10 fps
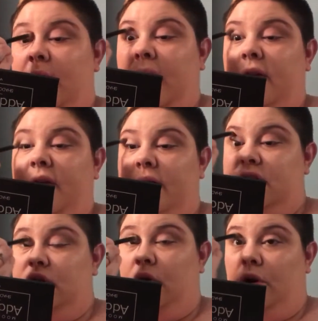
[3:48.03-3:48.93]
Palette 5
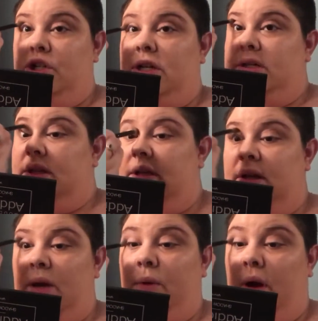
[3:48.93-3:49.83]
is gorgeous.
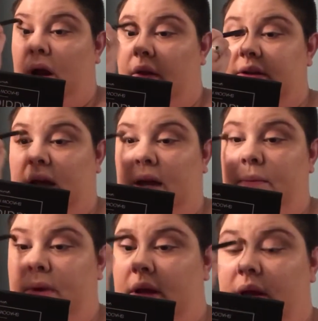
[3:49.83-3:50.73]
I wear it all the
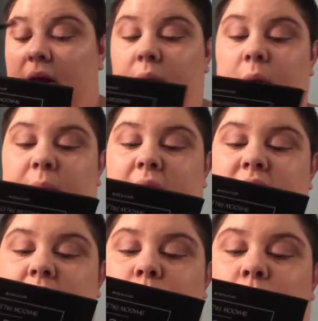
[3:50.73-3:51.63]
time. But
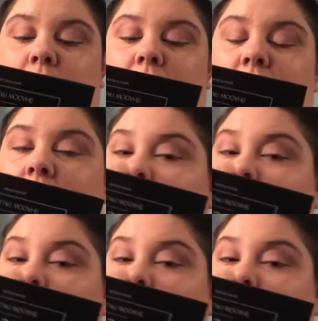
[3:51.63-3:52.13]
because I'm wearing